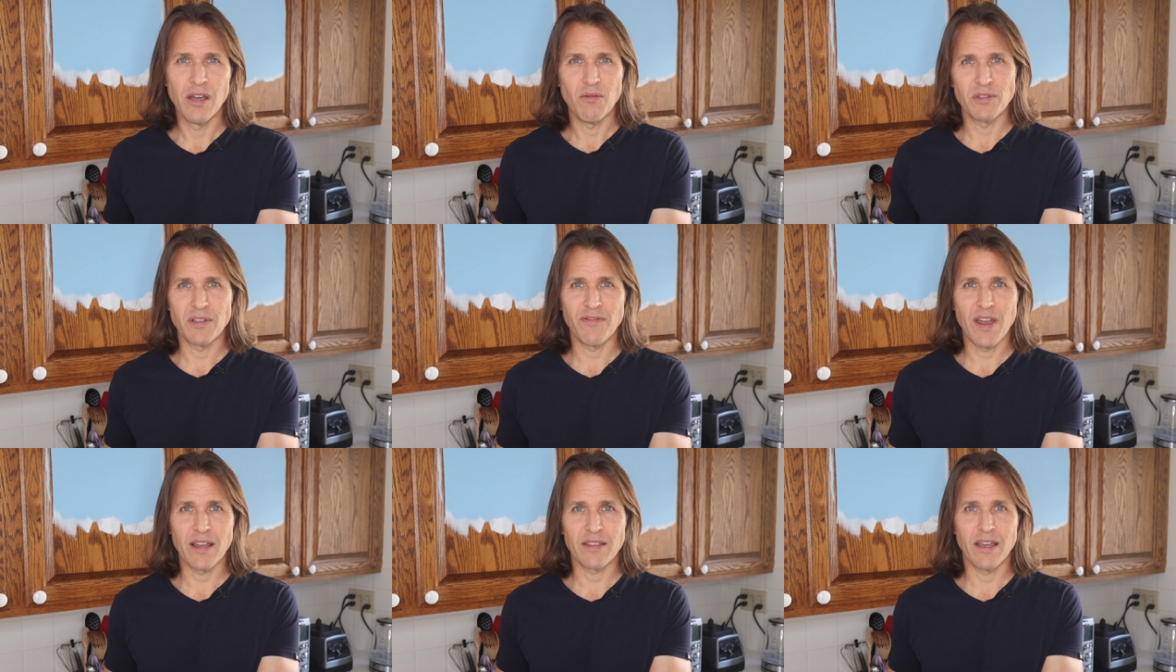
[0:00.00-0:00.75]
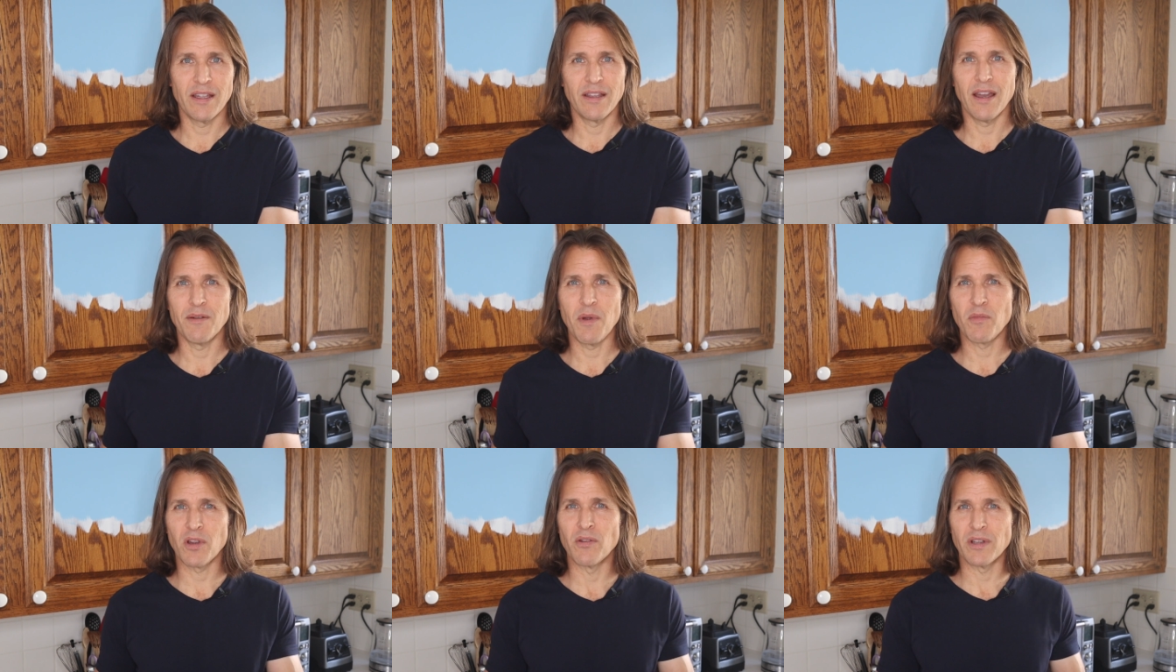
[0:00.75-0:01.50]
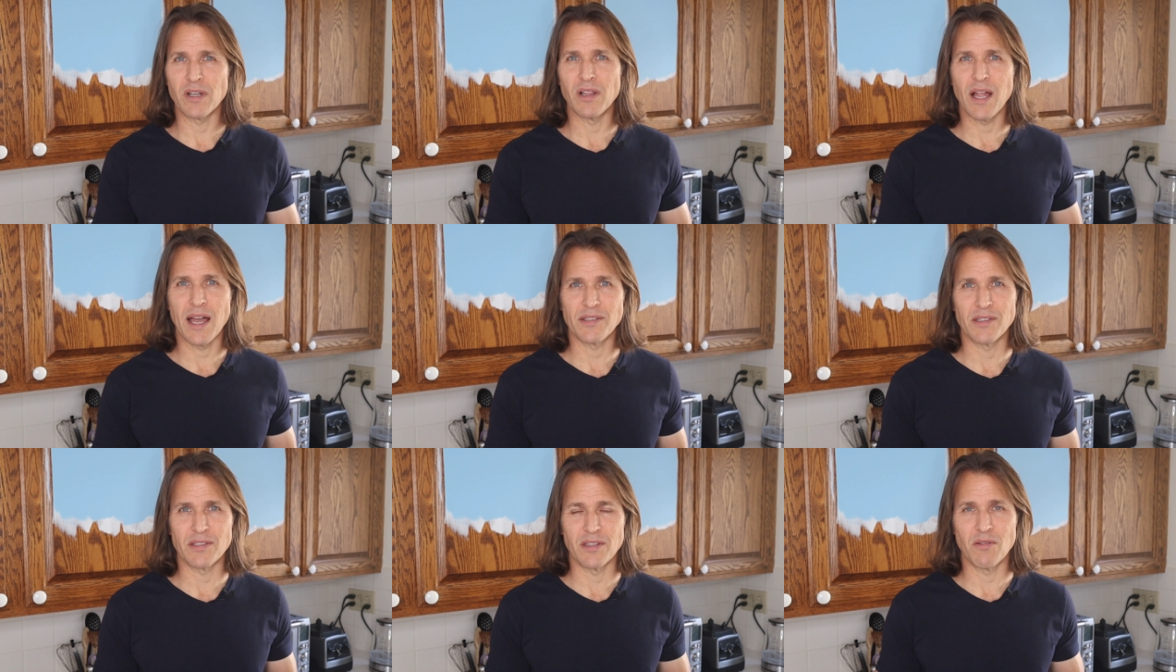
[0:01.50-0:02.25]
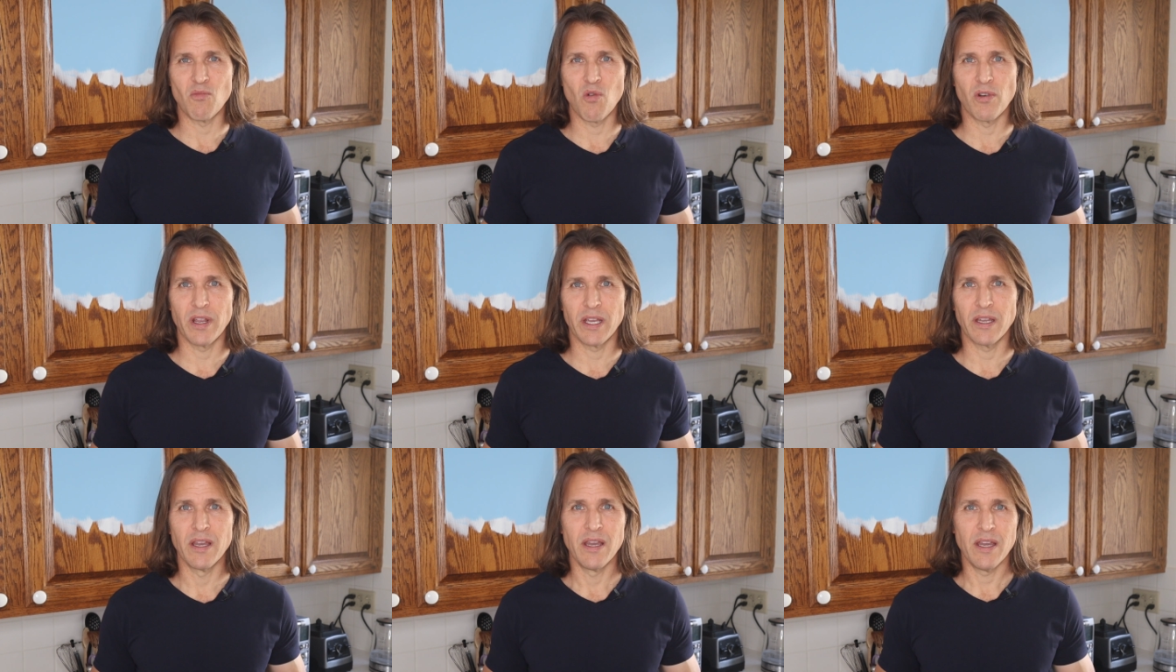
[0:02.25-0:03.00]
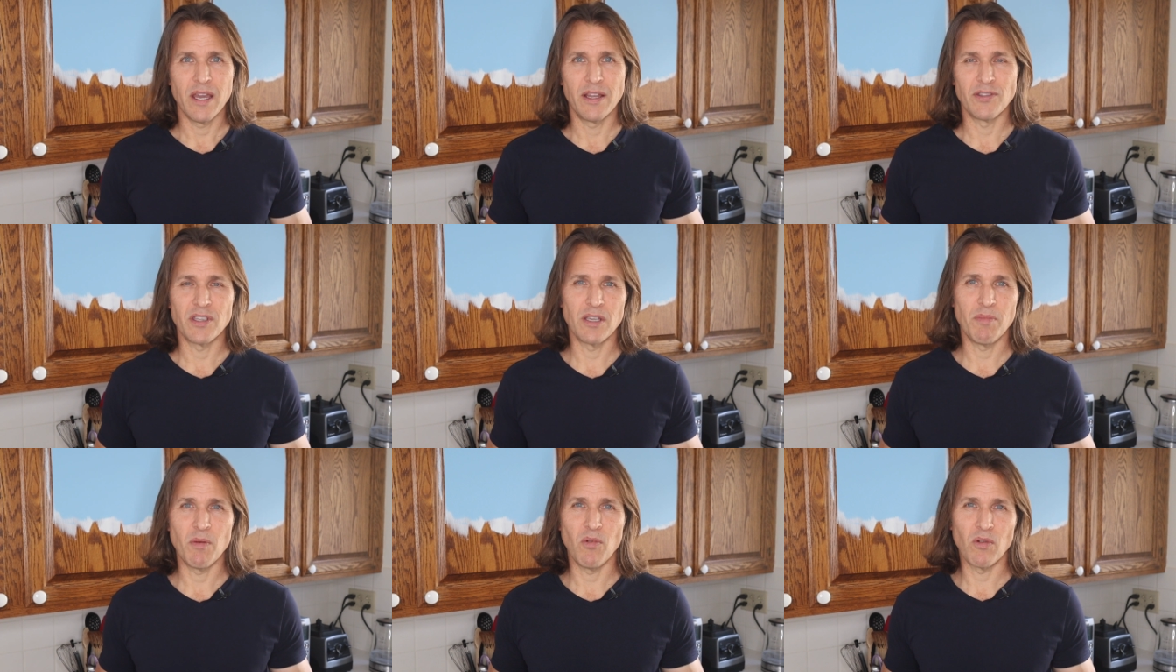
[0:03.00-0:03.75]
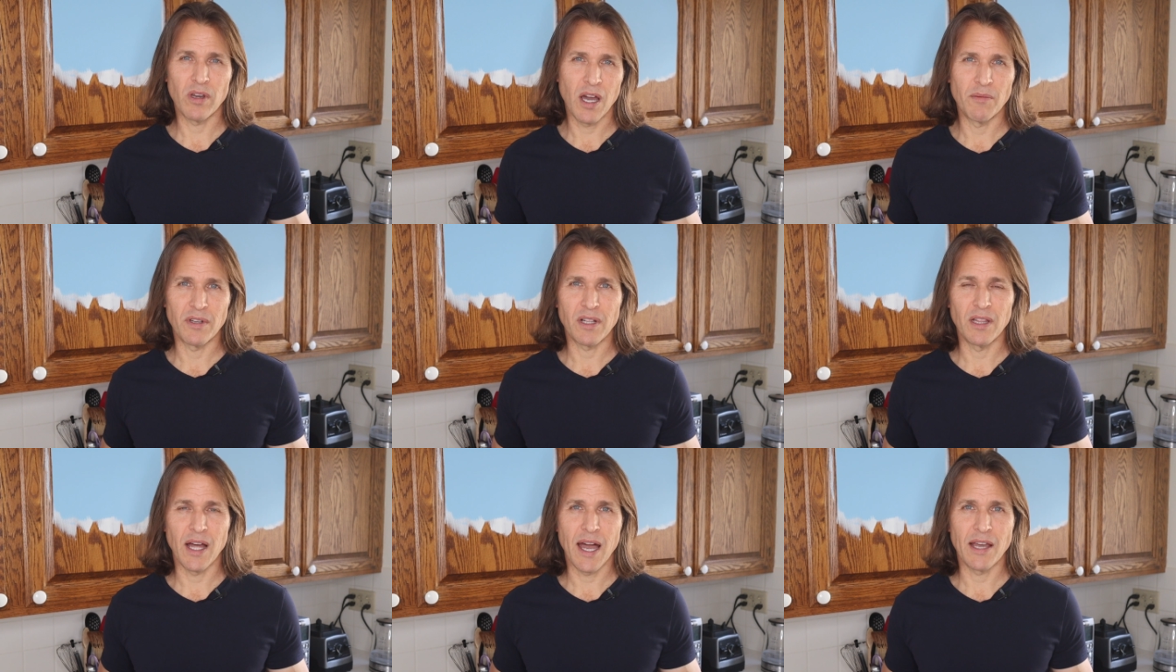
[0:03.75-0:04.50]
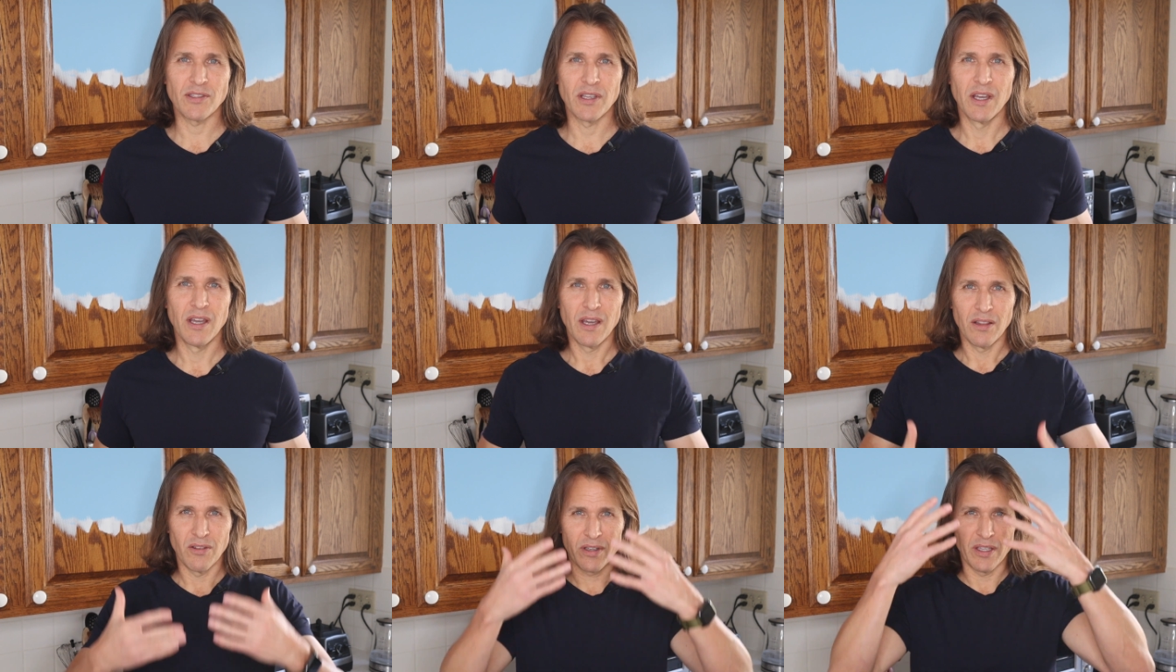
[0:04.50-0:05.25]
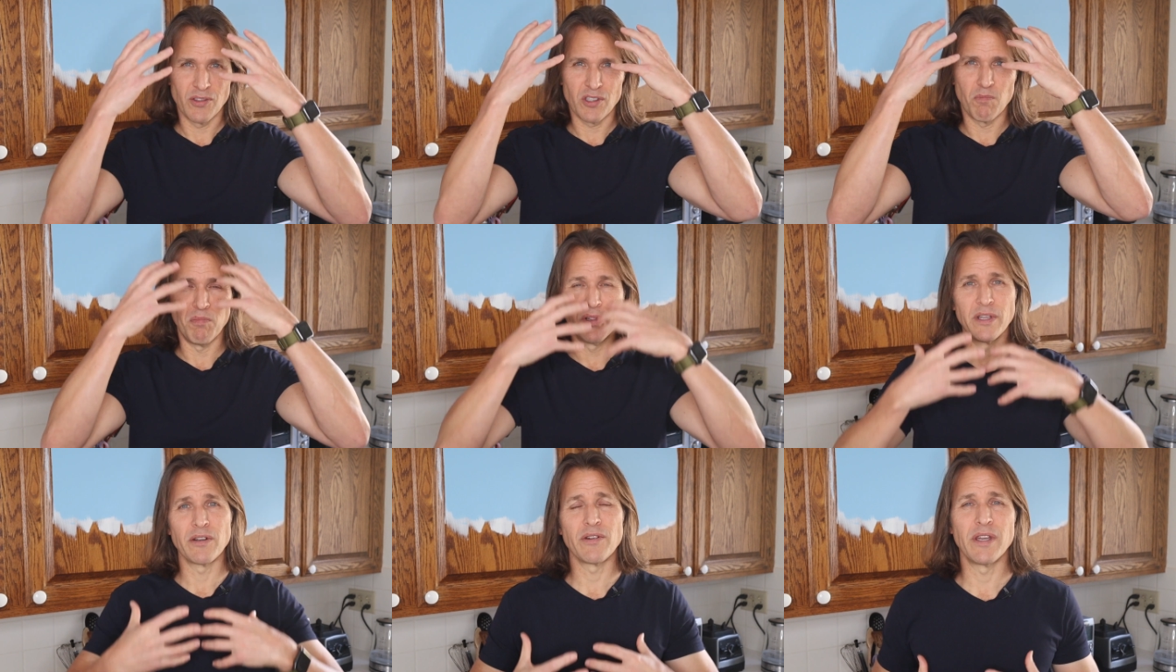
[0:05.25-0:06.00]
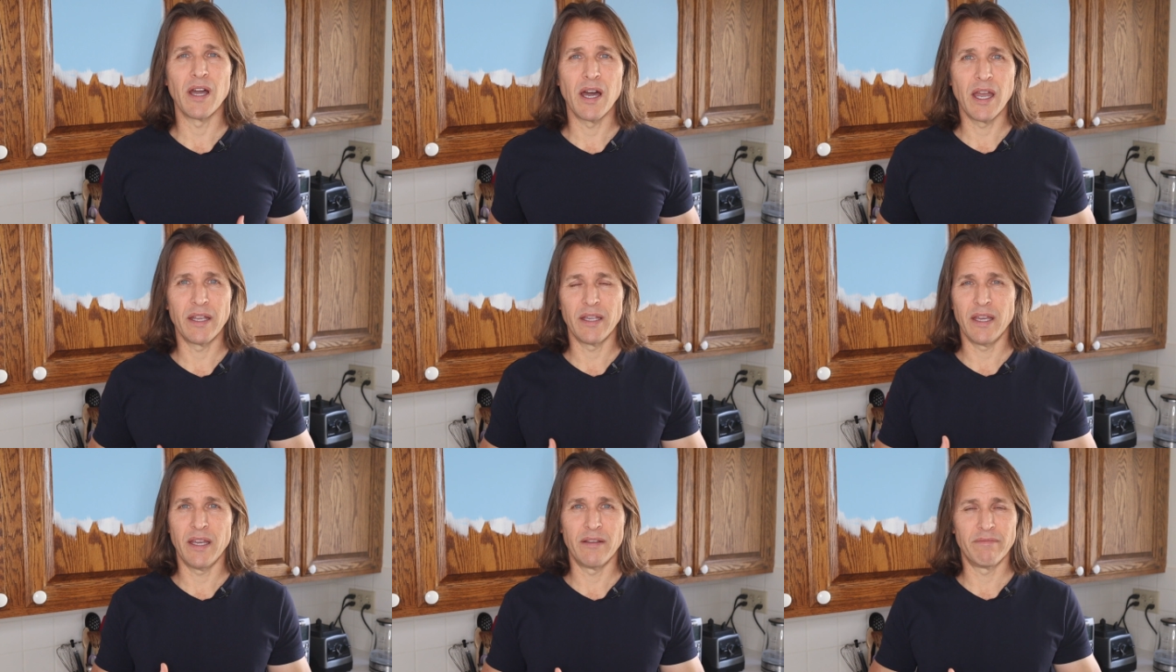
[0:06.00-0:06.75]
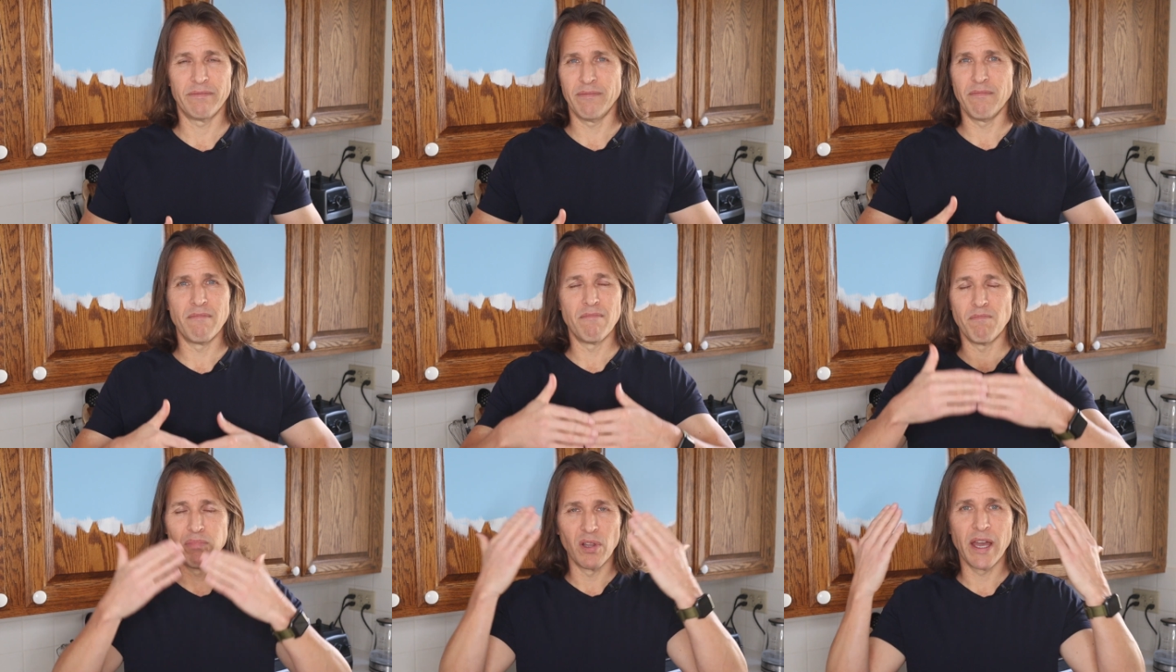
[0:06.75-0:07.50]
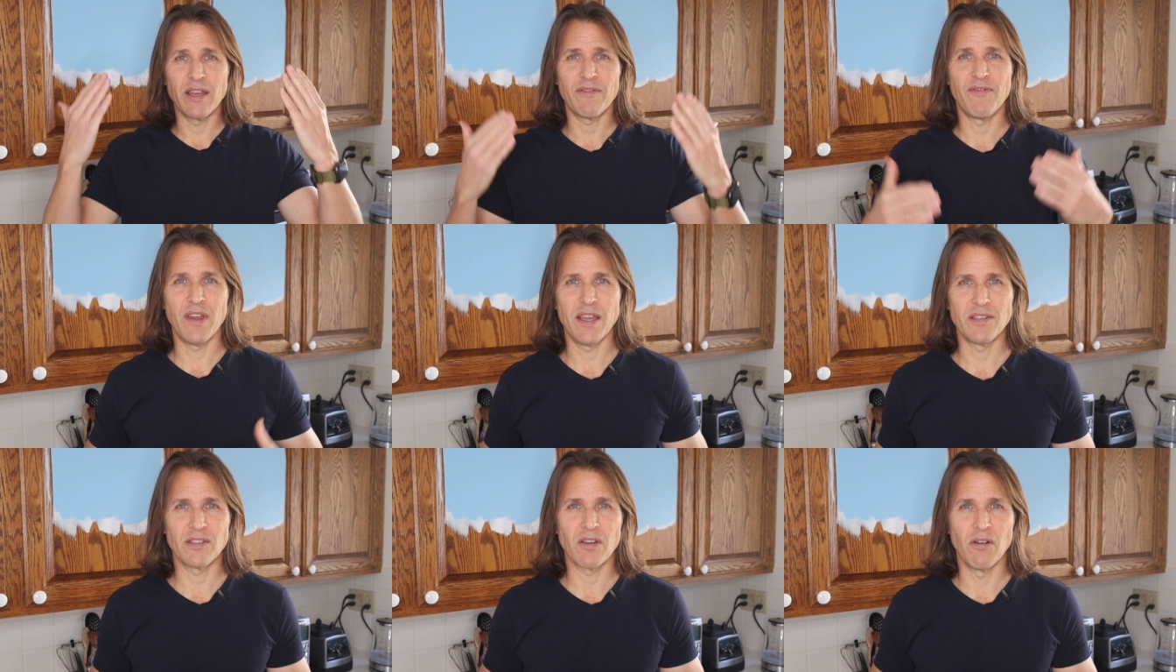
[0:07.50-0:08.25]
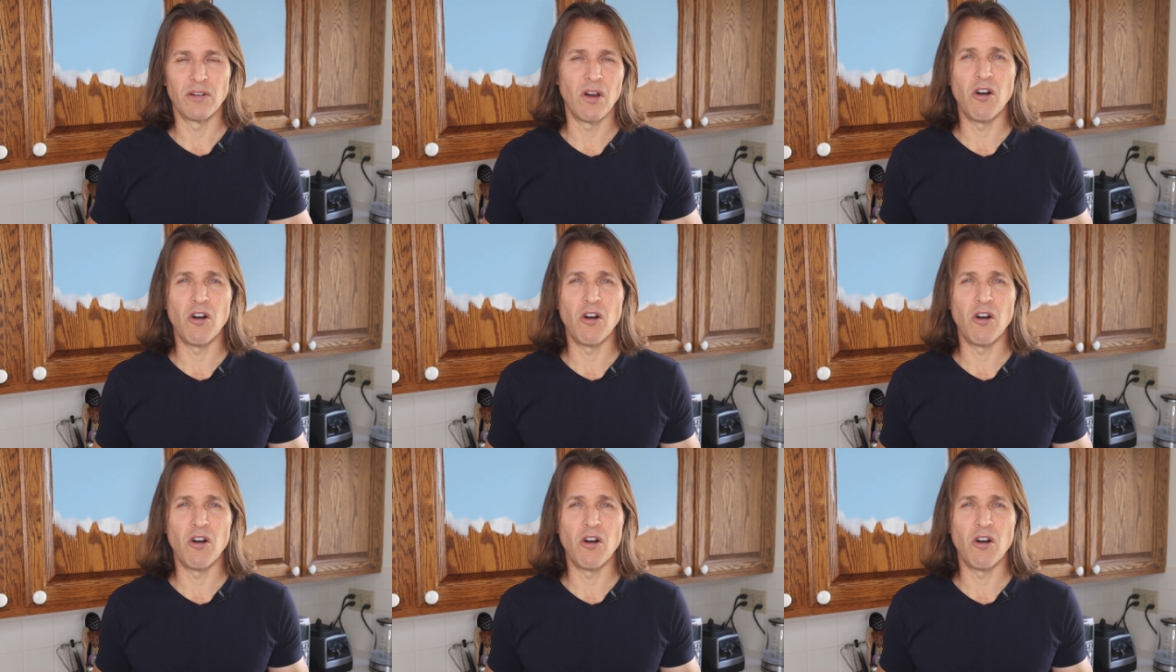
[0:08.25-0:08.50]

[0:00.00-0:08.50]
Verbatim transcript: was the fact that I remember going to classes in the morning and seeing people come to class looking just bleary-eyed and blank-faced going,